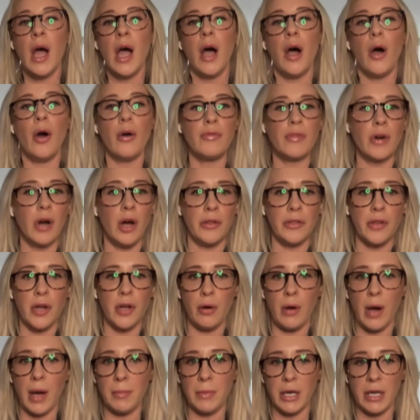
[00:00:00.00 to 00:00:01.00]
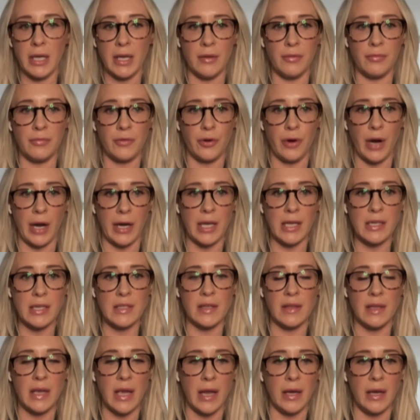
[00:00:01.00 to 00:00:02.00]
Overall, though, I'm going to give credit
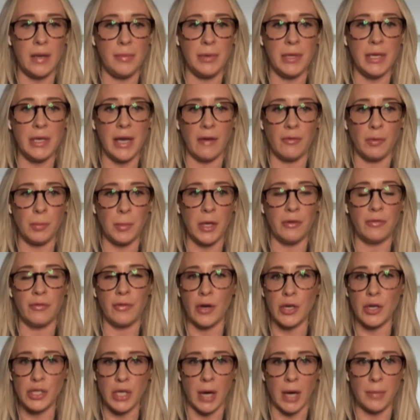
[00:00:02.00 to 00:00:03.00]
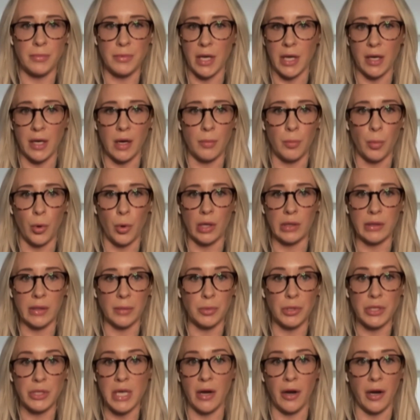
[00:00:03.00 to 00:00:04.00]
to the NDP government for adopting a more
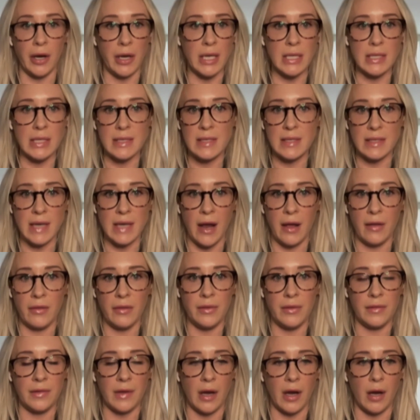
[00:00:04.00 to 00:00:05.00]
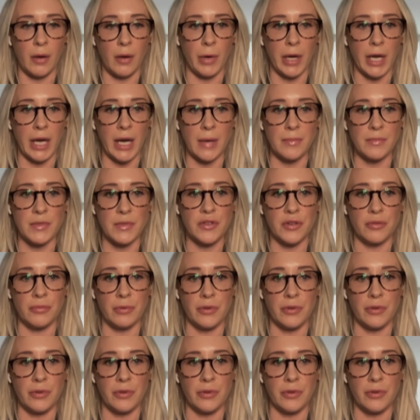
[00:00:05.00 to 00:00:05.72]
libertarian stance when it comes to